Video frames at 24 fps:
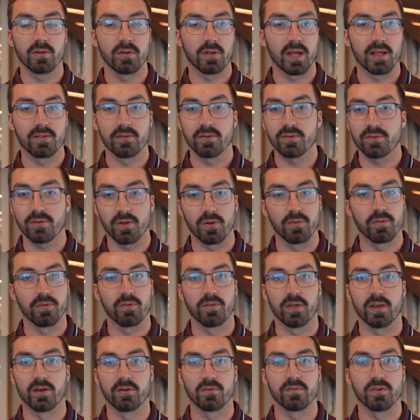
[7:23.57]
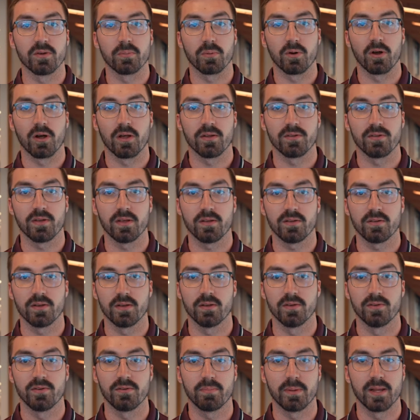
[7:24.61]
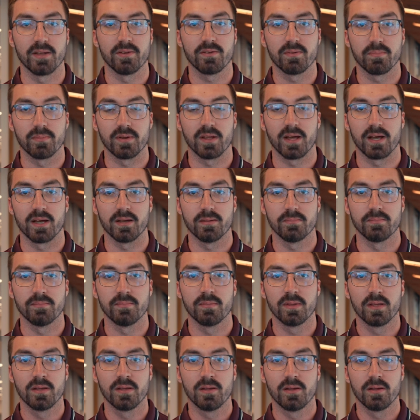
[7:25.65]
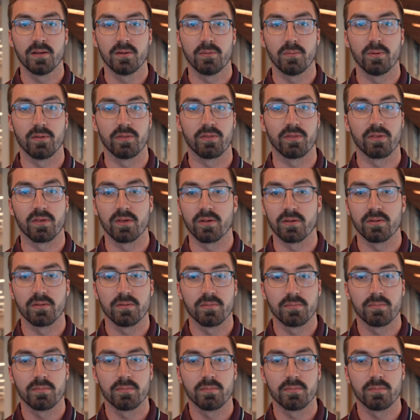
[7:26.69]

at least go through the interview process and spend some time with one